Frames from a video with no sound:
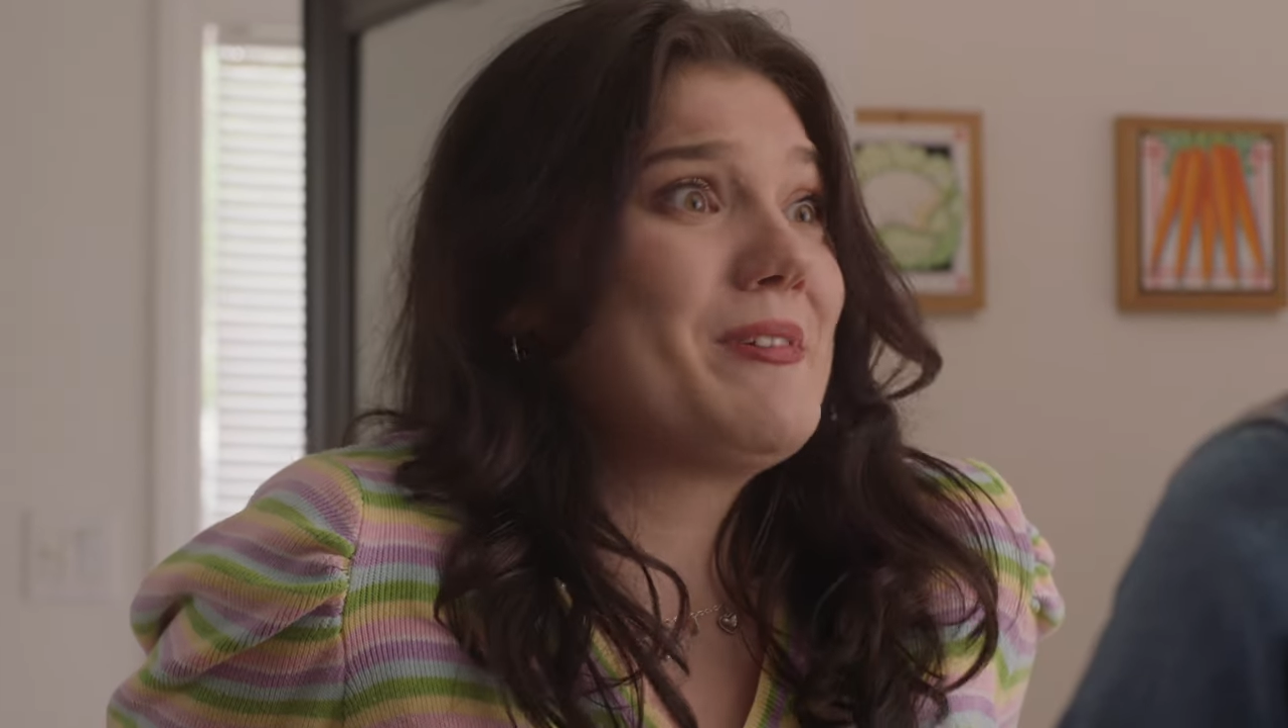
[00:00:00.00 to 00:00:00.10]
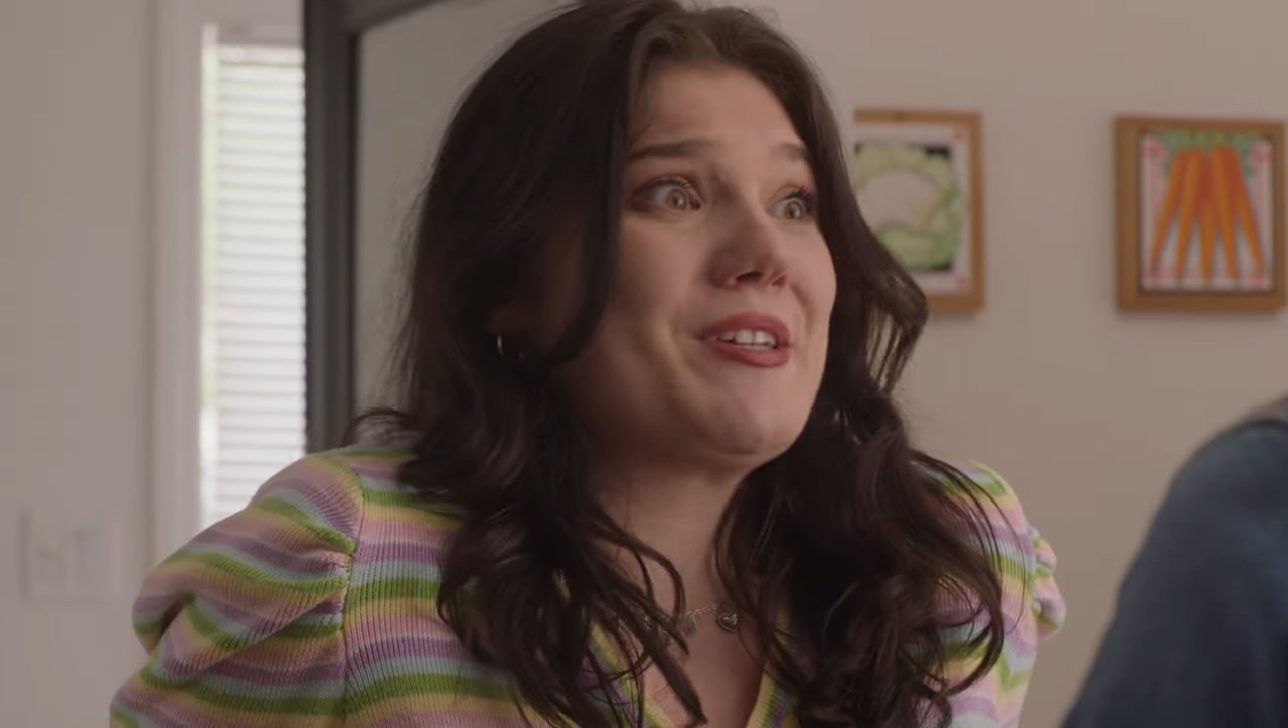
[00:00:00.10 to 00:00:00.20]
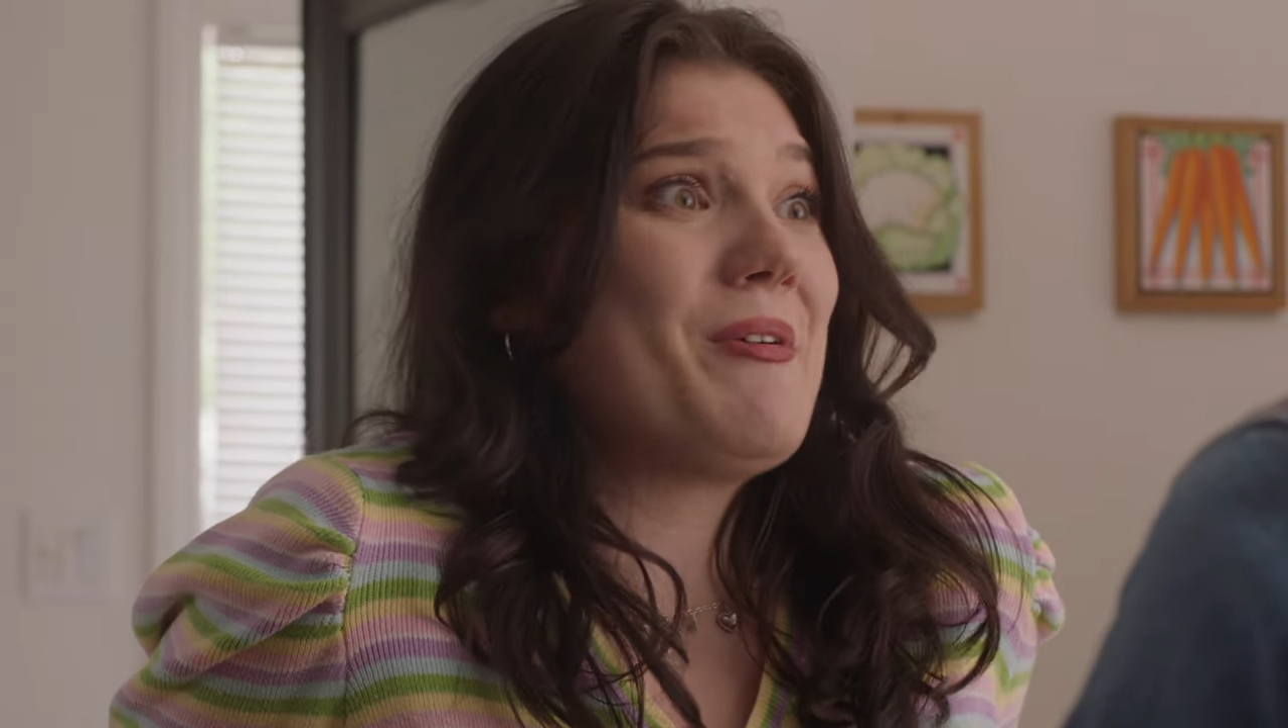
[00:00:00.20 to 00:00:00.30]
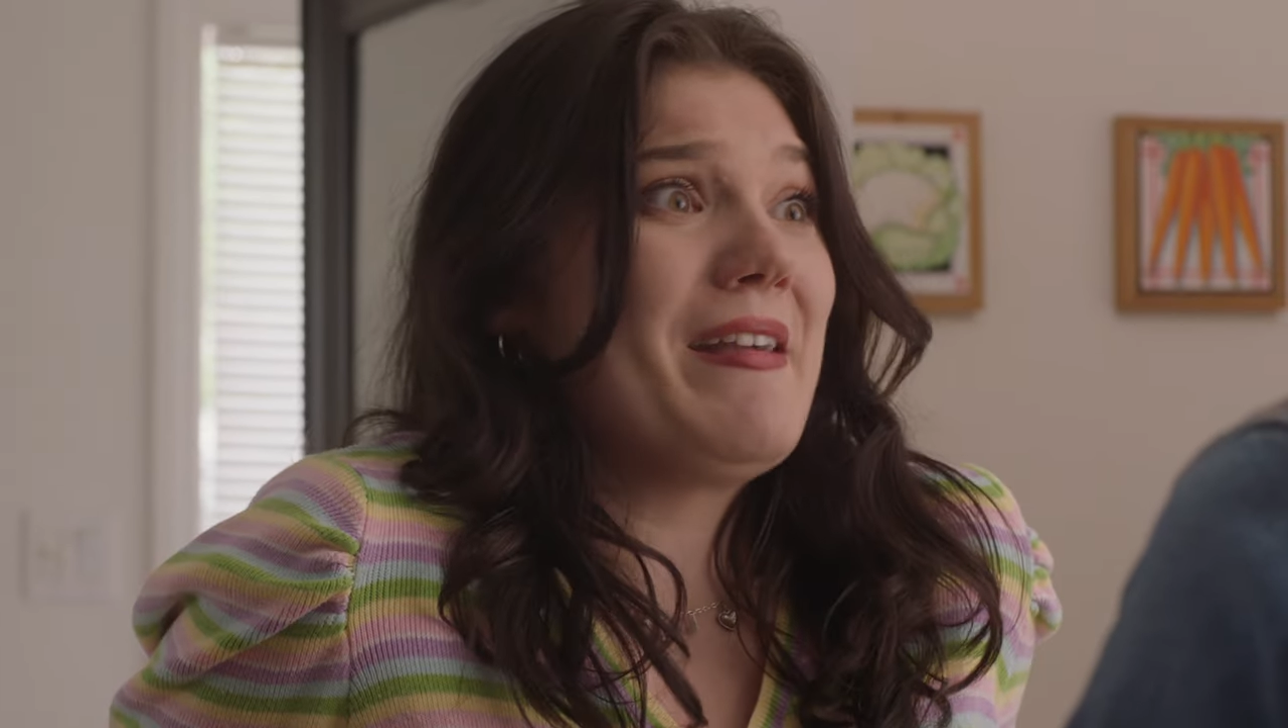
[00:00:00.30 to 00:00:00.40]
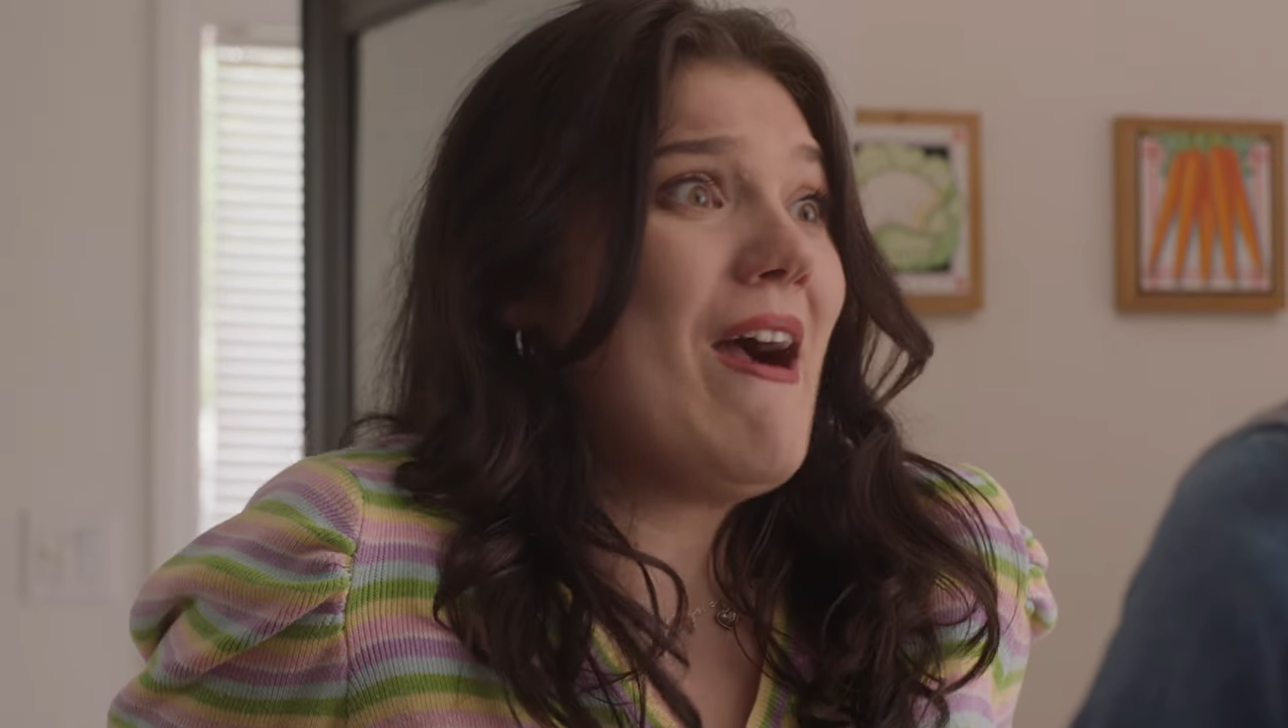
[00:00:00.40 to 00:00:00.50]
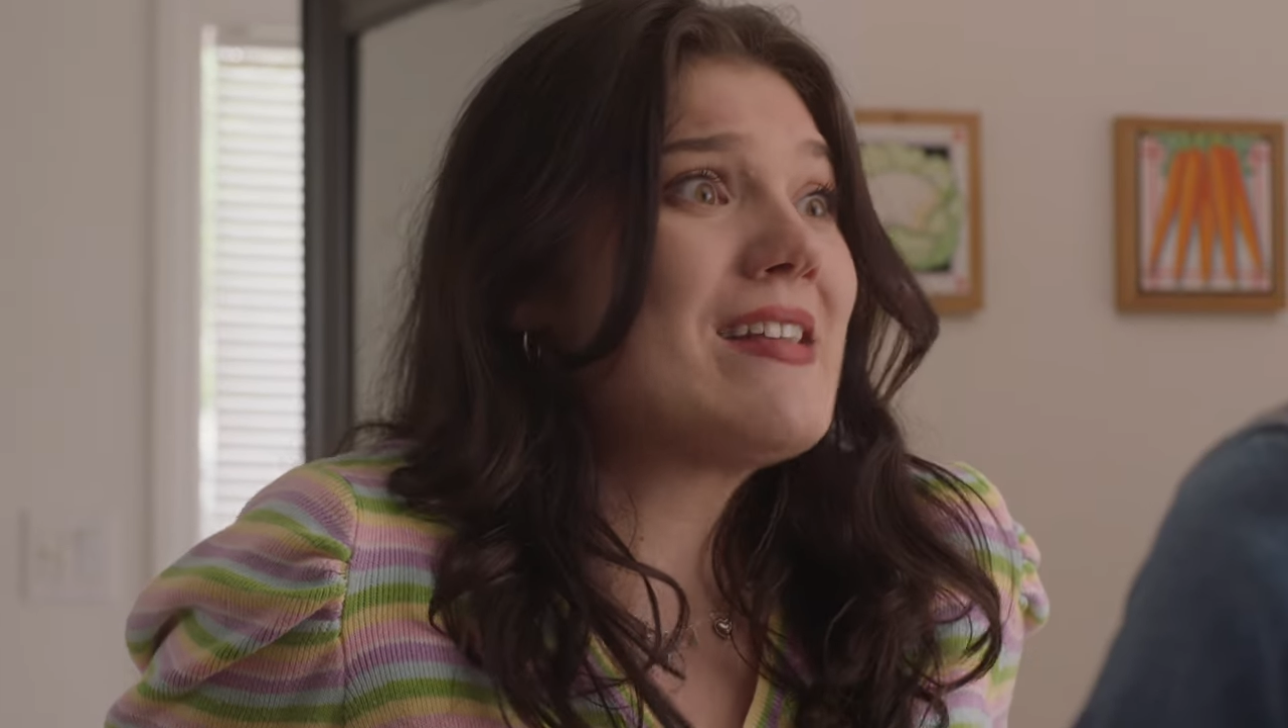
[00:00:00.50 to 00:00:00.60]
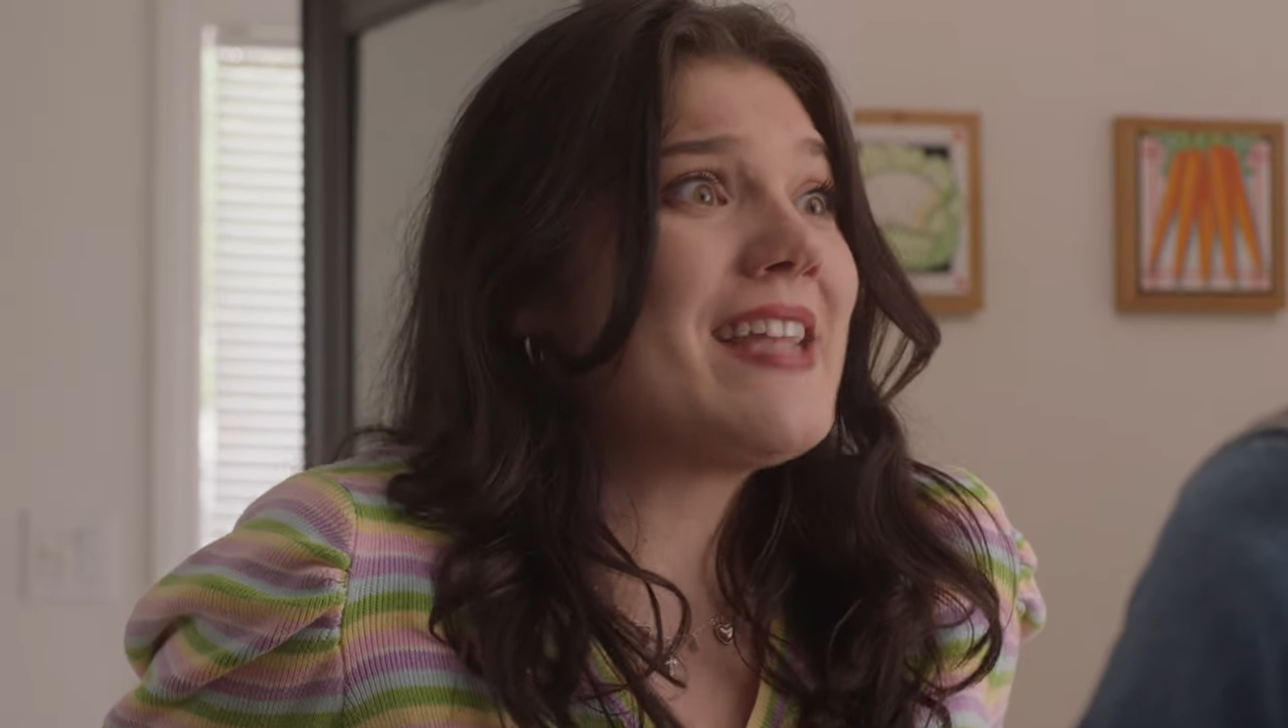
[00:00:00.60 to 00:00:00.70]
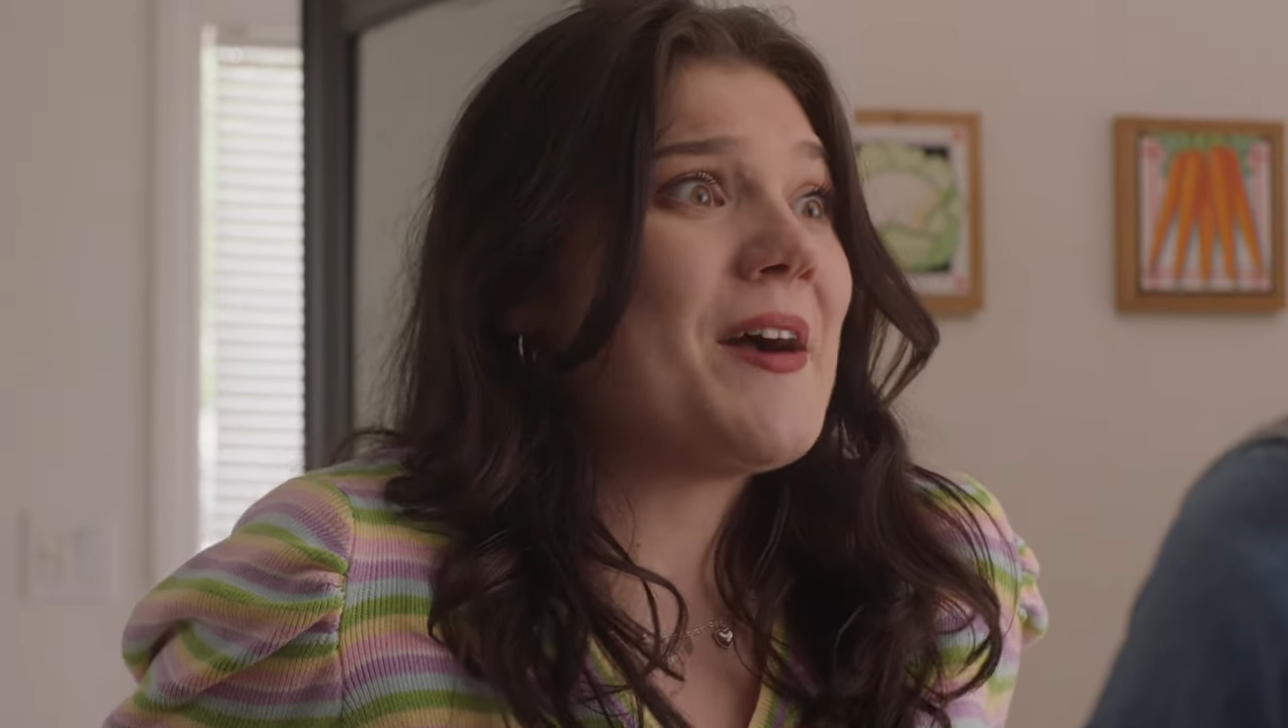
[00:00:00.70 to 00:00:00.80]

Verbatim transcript: what's going on